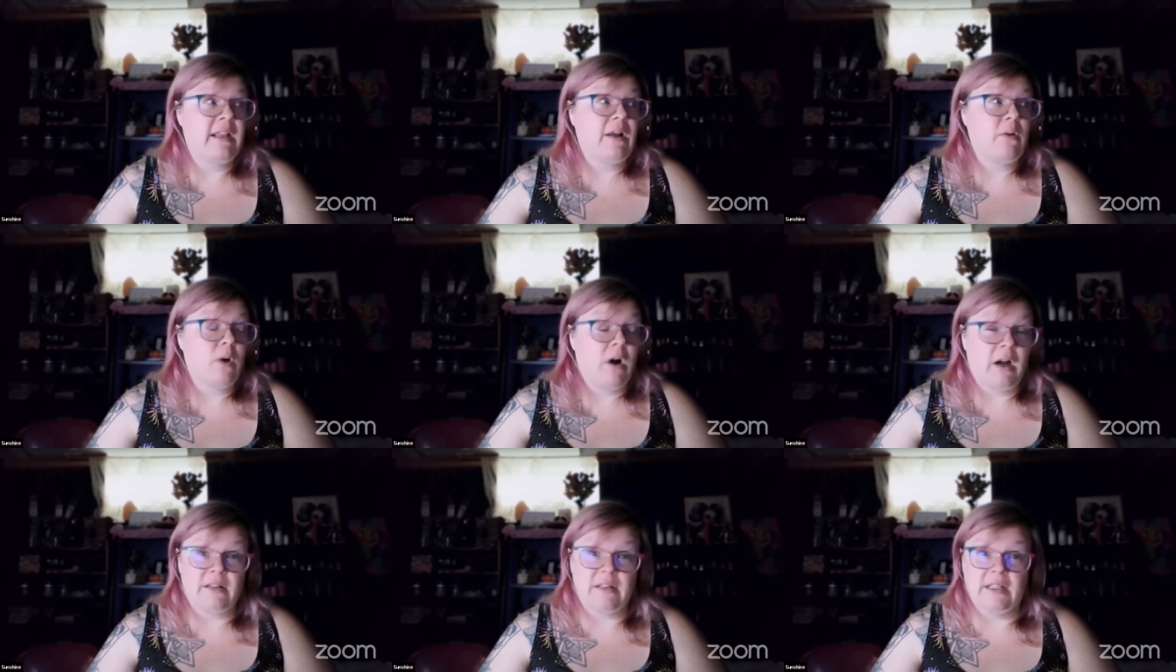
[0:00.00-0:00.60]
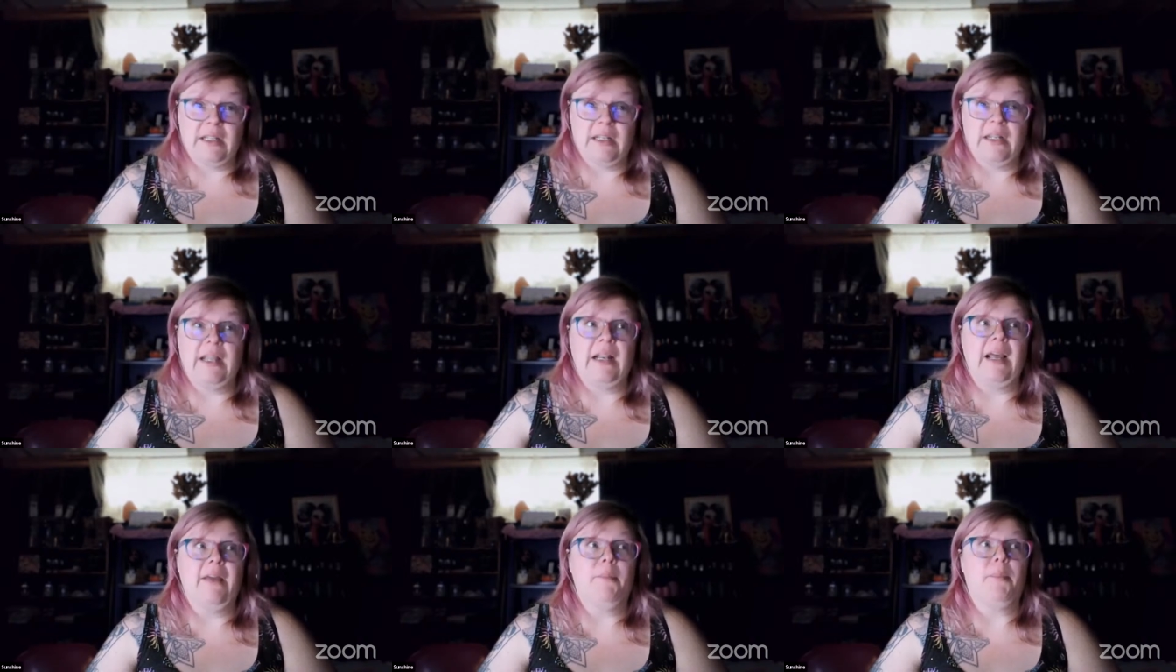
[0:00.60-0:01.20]
and I walked in
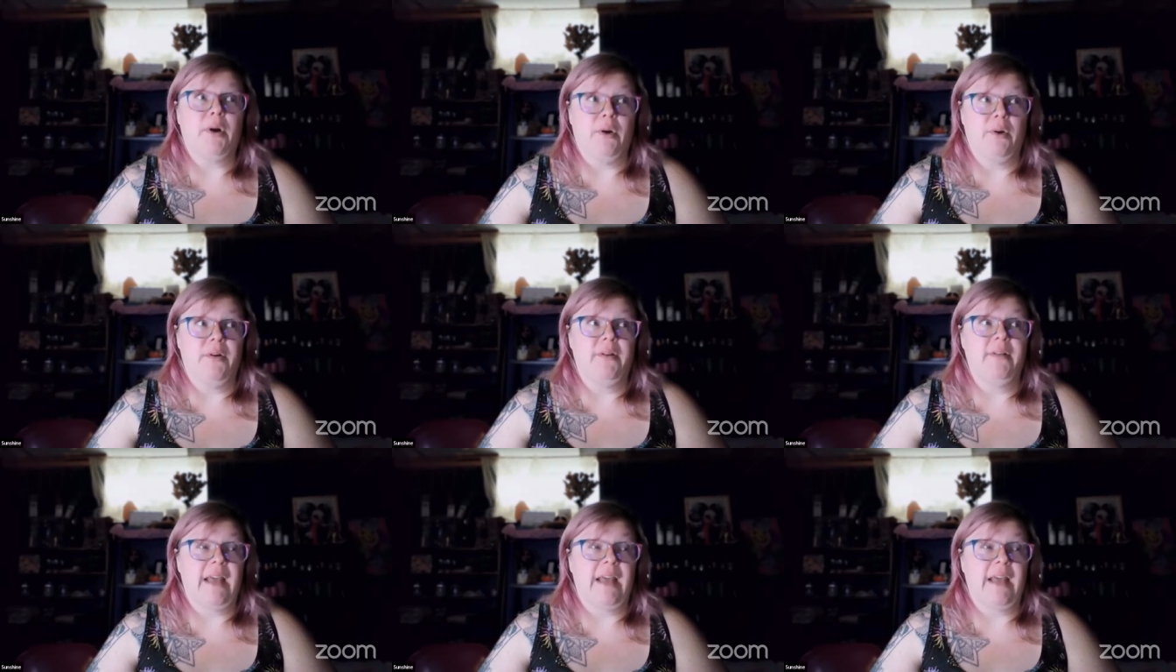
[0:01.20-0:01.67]
and I broke